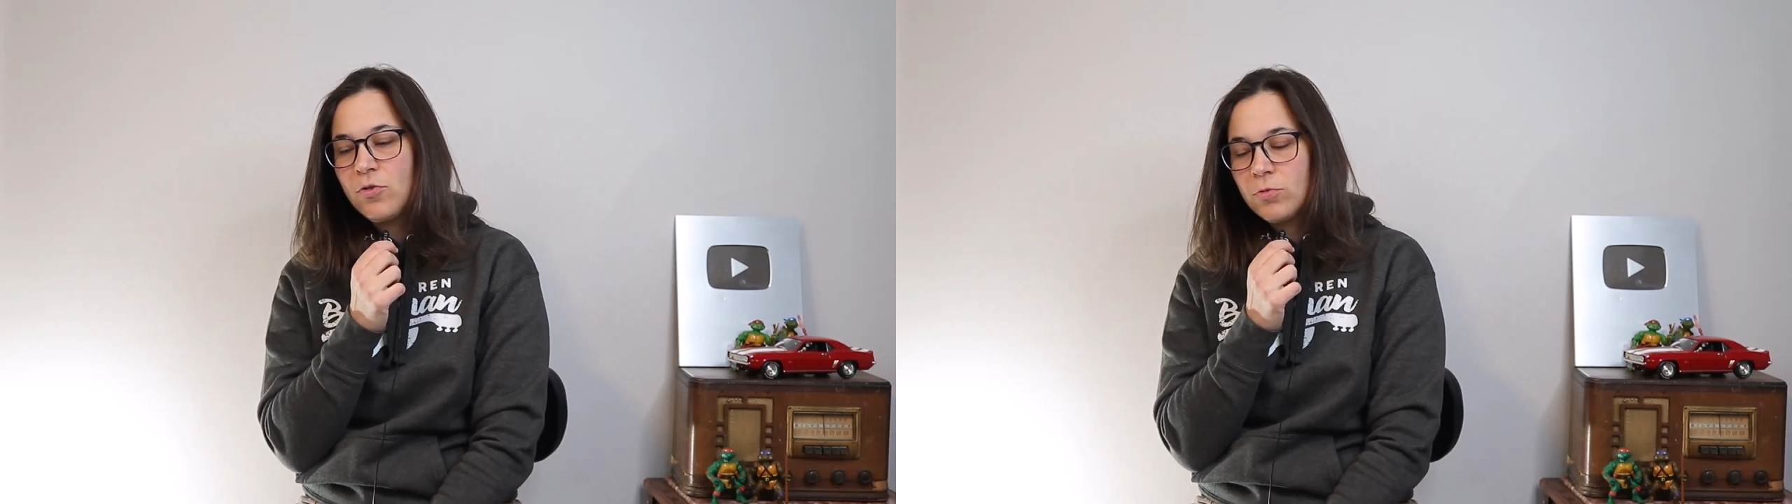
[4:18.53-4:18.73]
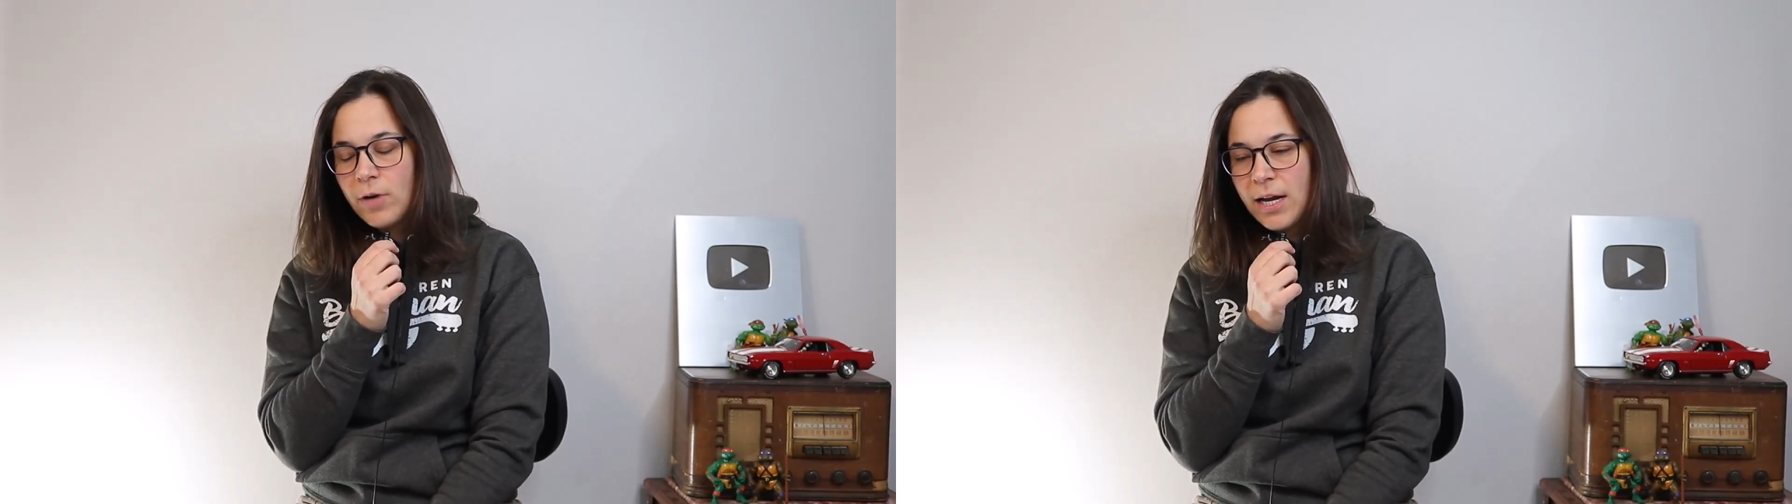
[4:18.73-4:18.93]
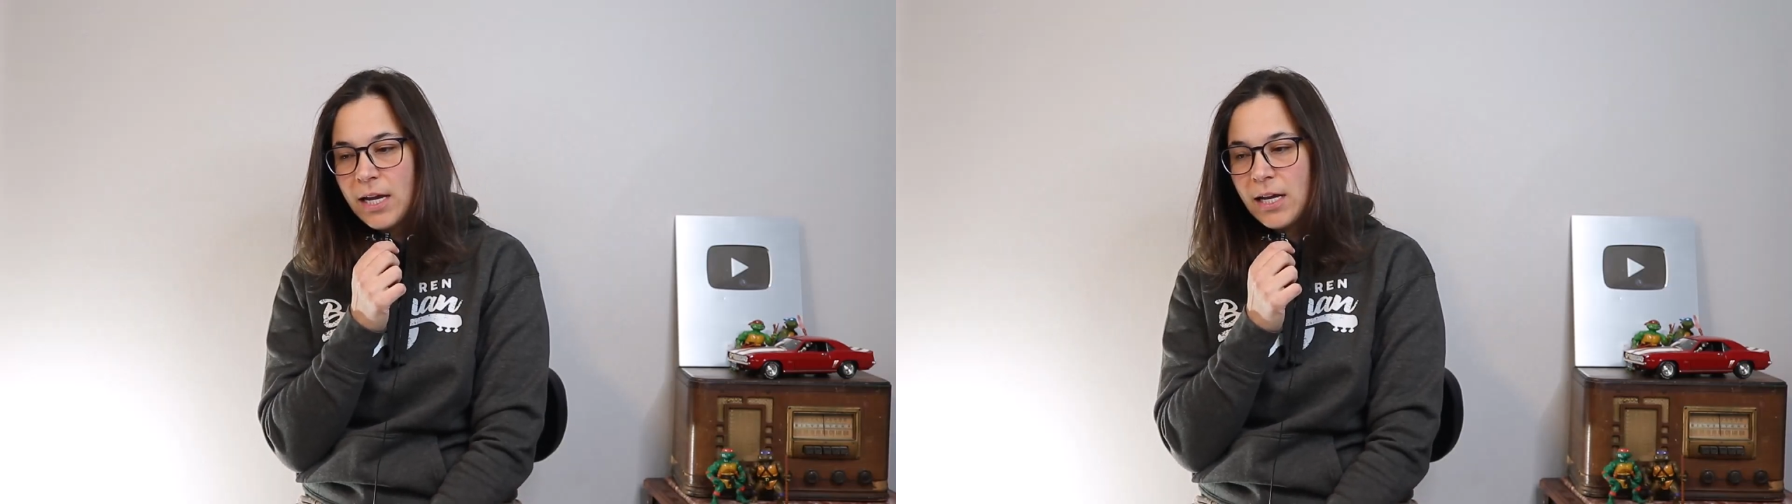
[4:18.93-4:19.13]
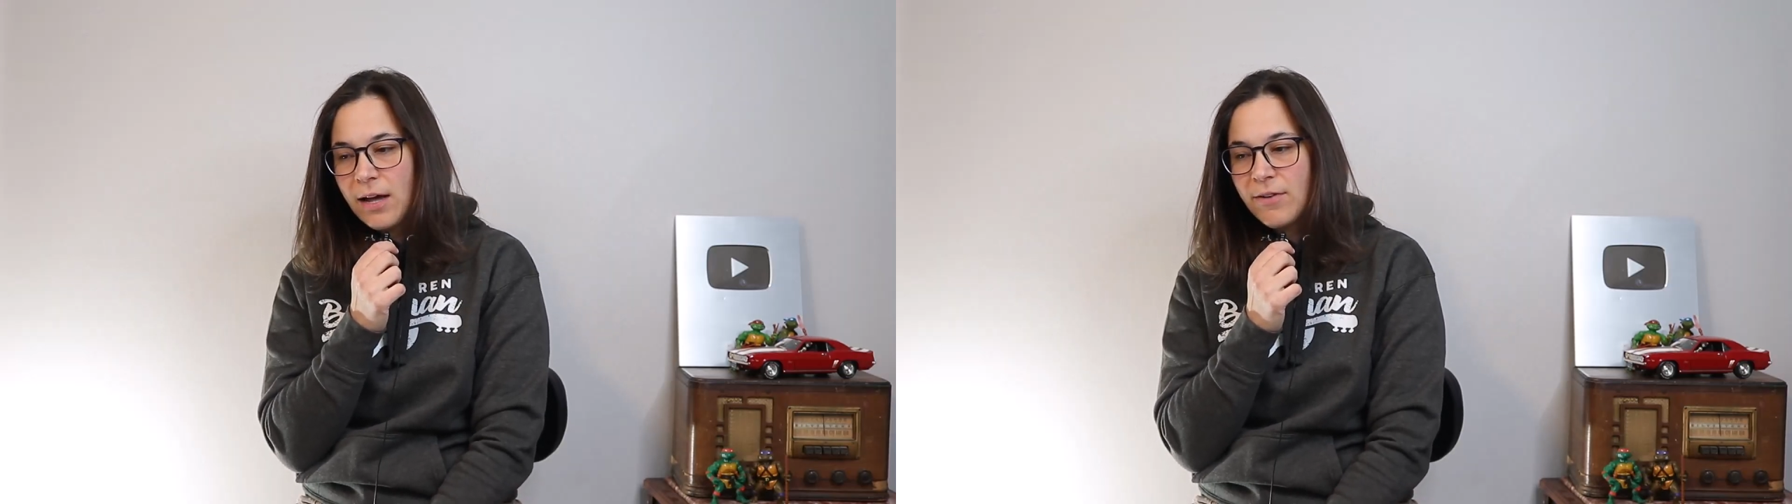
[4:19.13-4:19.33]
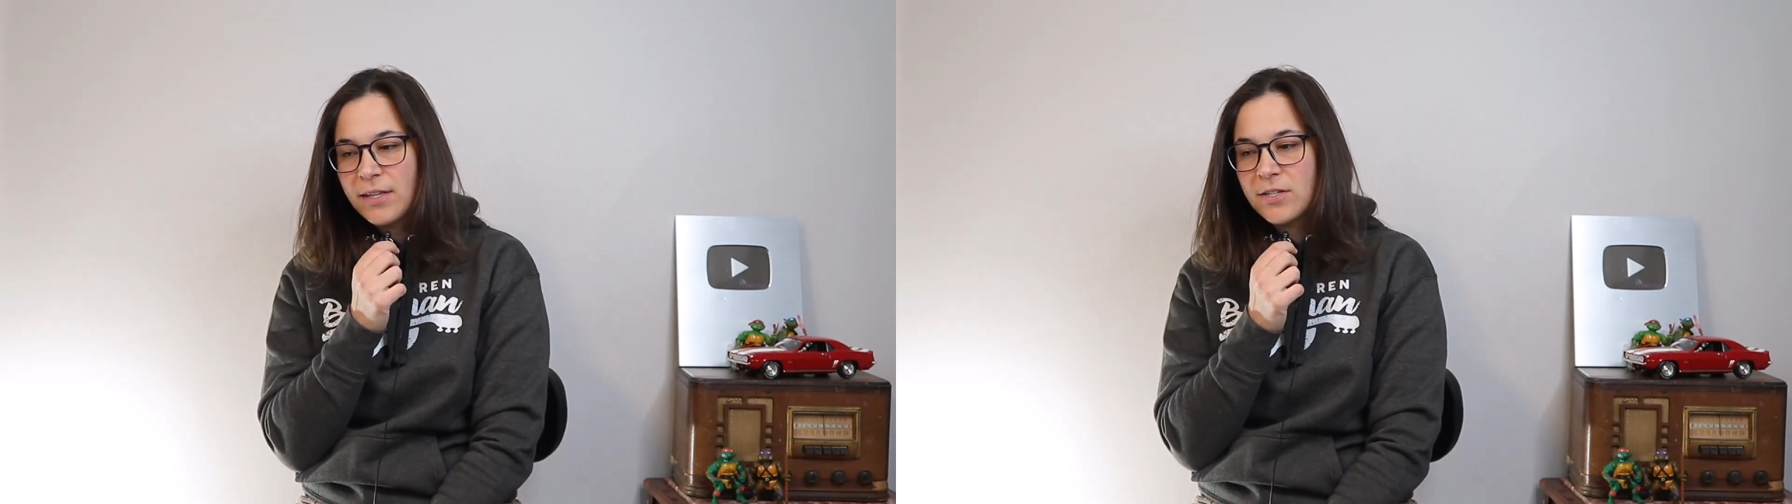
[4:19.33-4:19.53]
great,
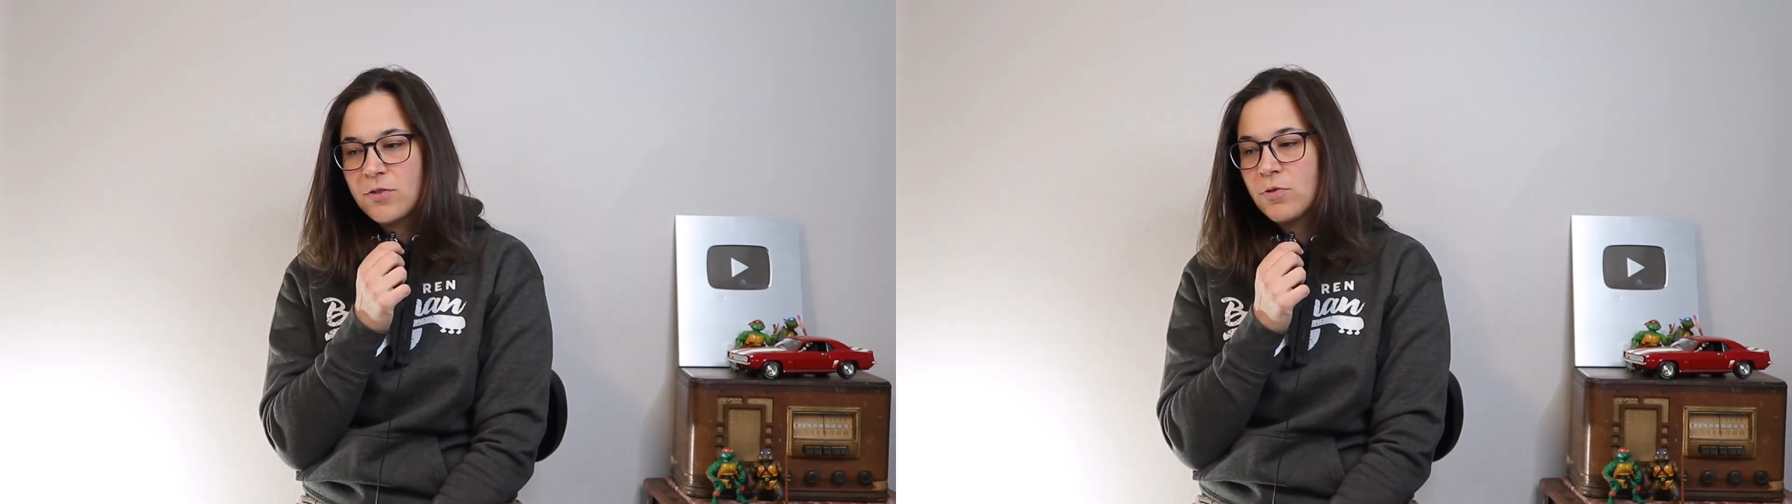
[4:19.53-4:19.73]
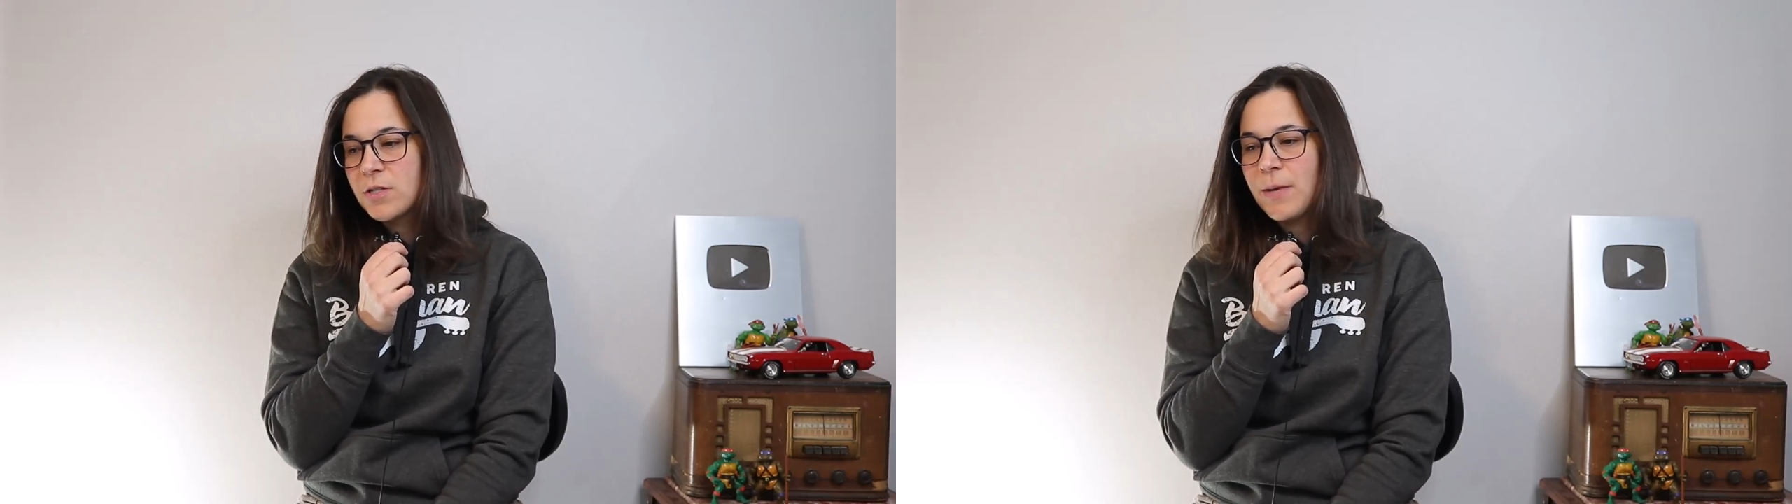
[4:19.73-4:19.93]
I've got this course,